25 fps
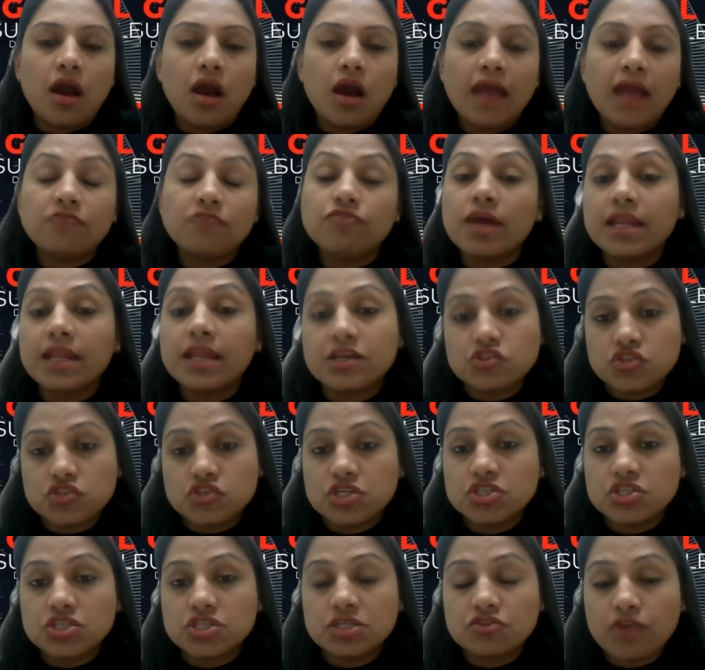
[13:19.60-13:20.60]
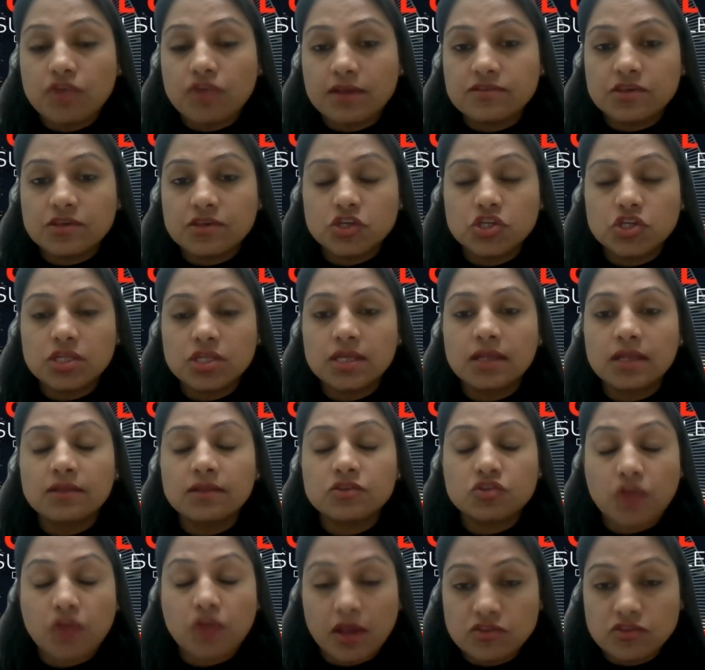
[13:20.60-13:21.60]
and we are exchanging
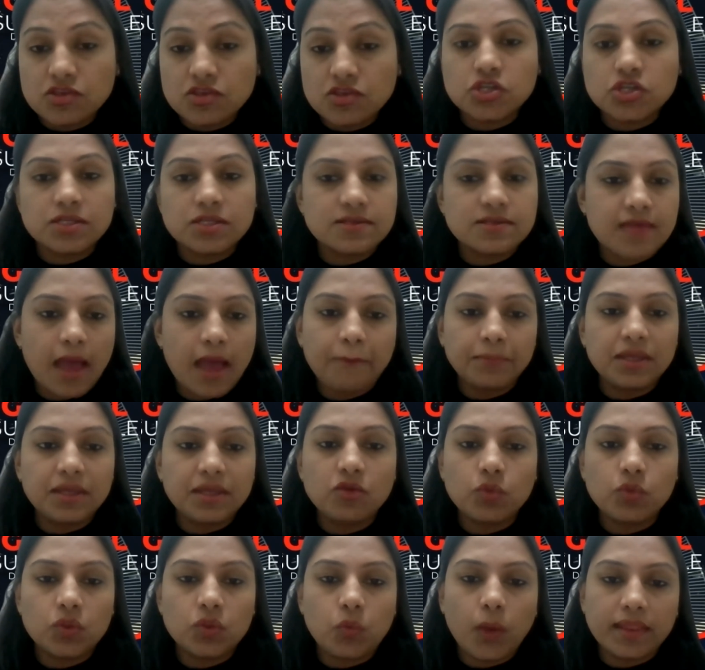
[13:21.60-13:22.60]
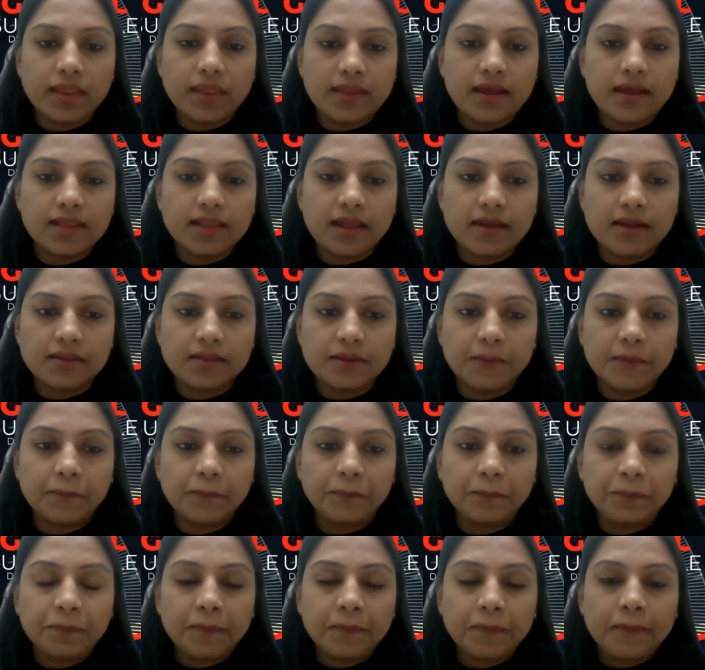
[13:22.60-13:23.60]
transaction is happening with one another.
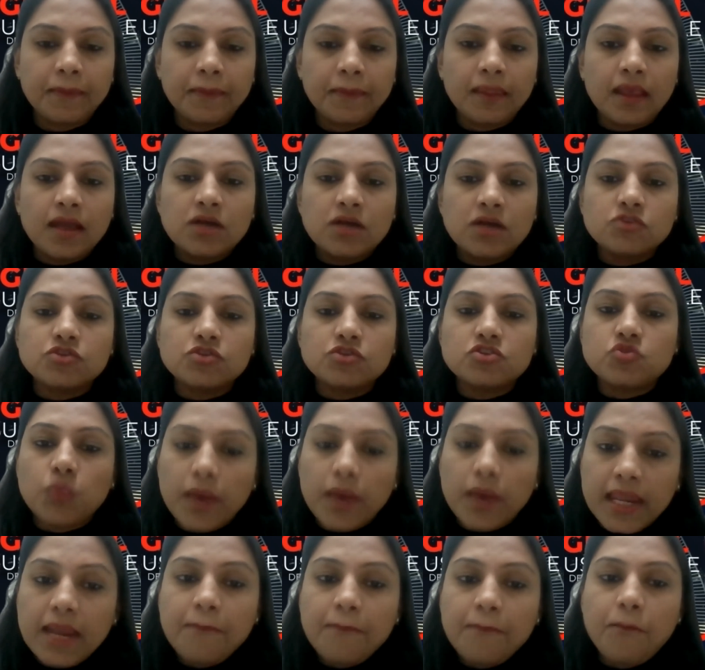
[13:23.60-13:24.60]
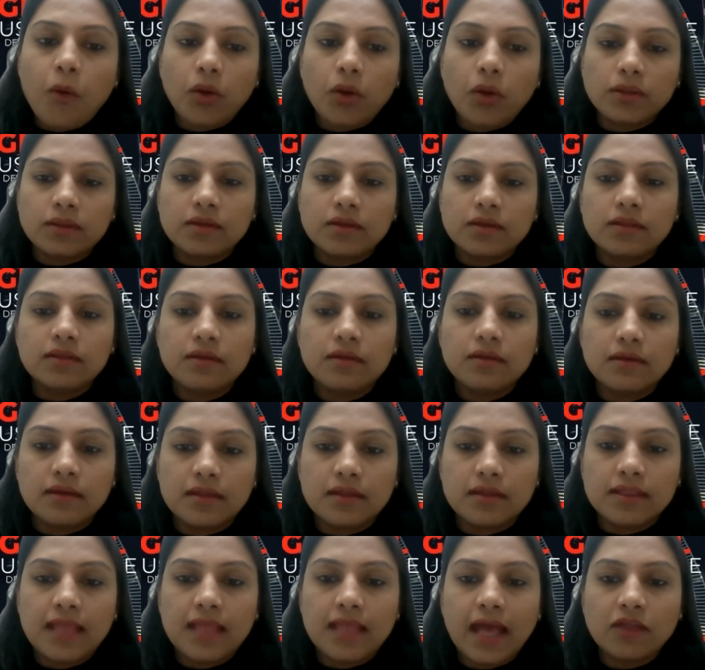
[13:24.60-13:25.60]
So it's very important
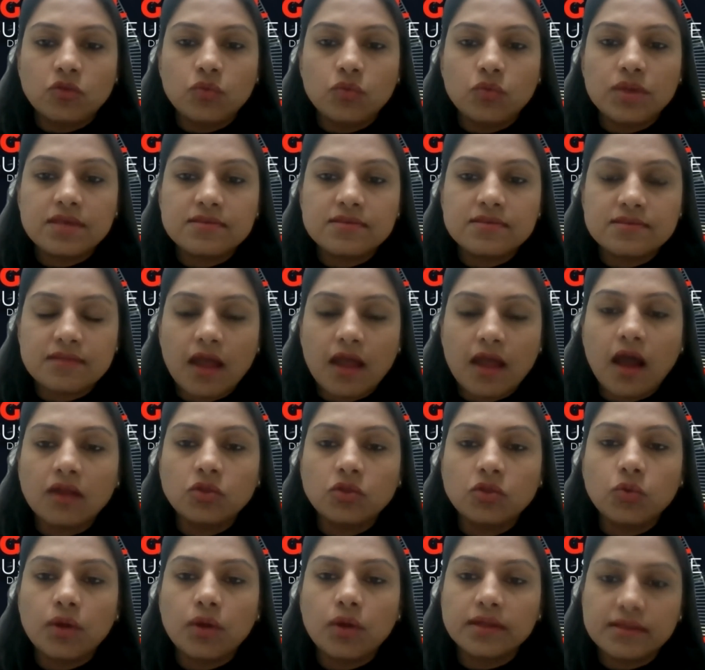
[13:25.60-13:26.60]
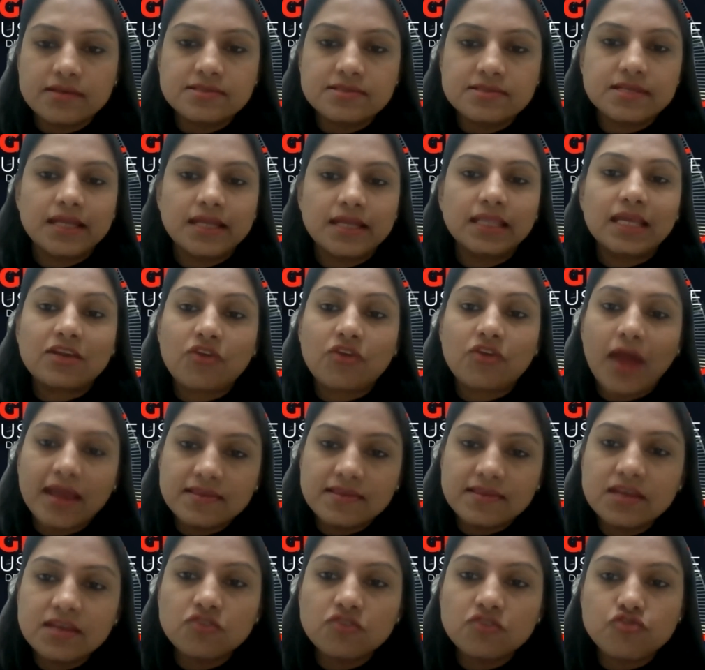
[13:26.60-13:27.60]
that we start to understand the
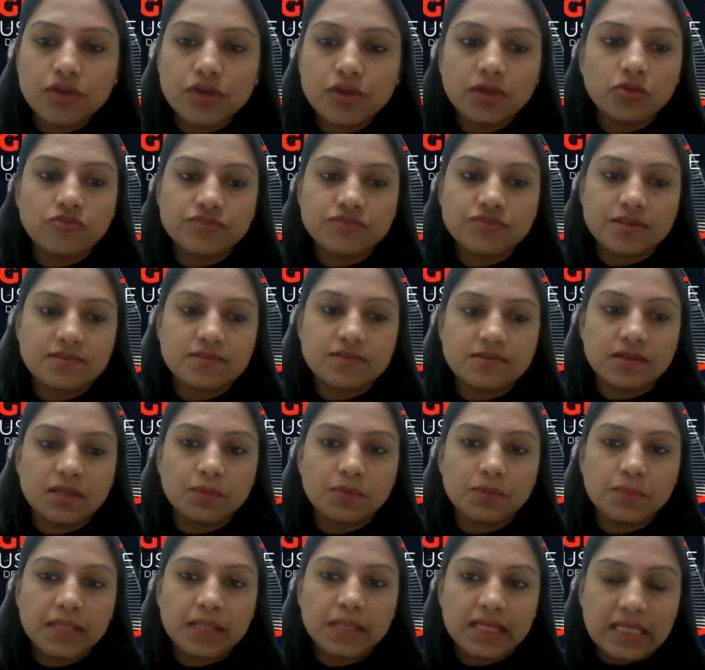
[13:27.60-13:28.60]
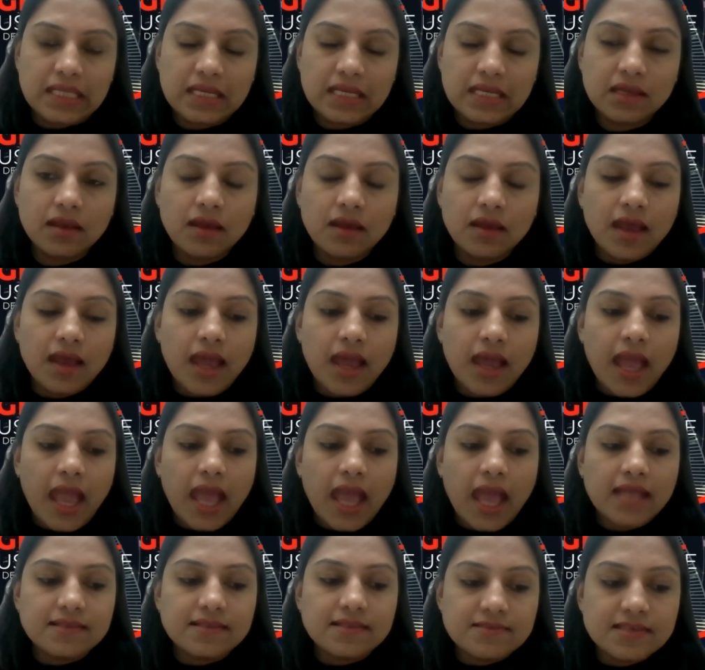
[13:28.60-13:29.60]
rising trend of sustainability
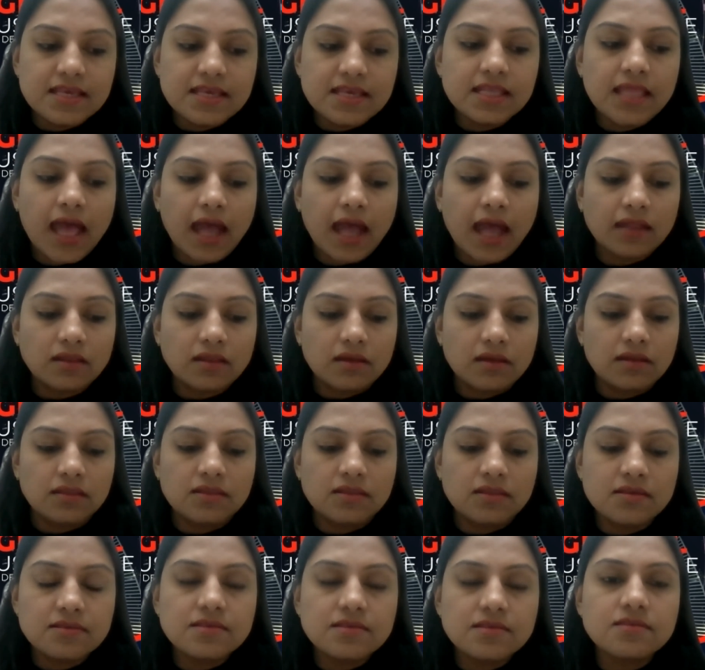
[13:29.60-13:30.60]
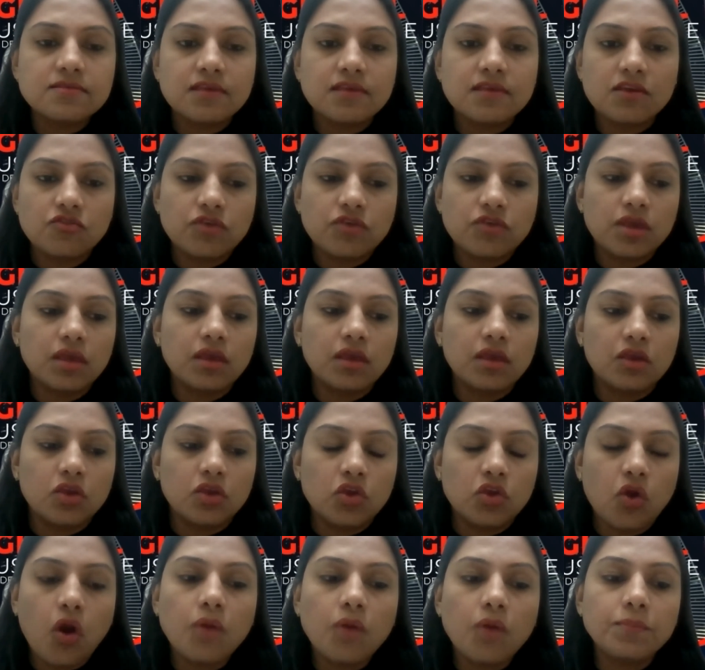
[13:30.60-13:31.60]
and see that this is giving
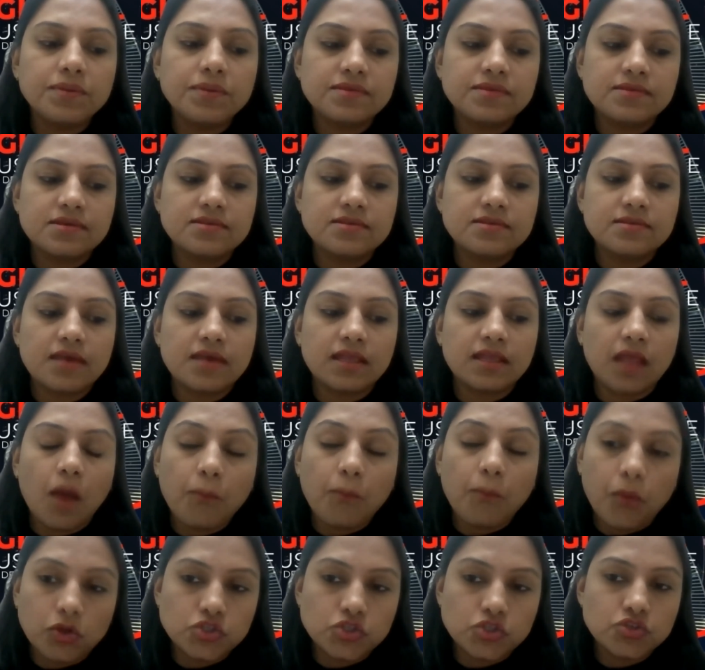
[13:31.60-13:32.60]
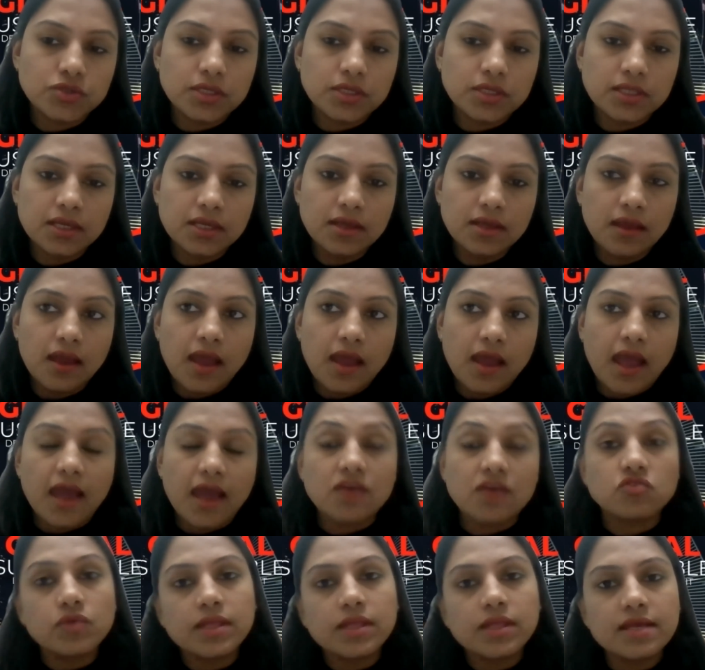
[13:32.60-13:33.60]
your business an opportunity
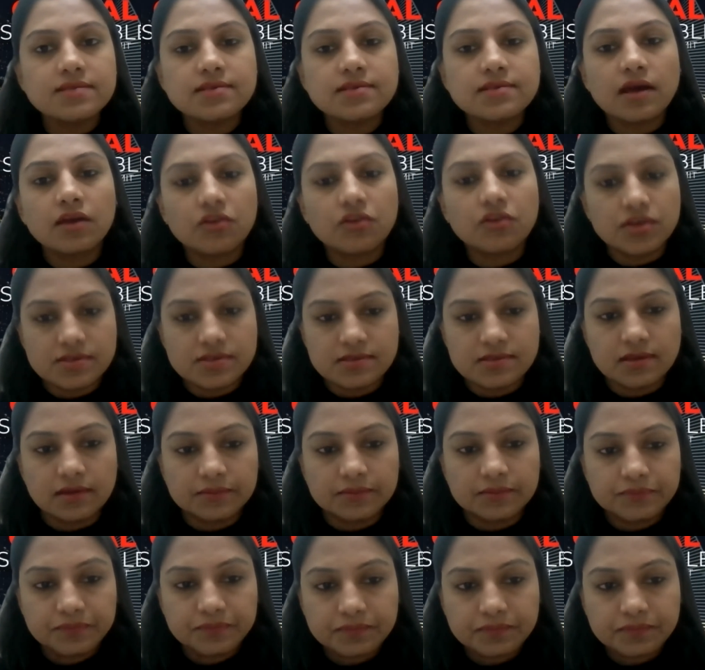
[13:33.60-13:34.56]
as well as a risk.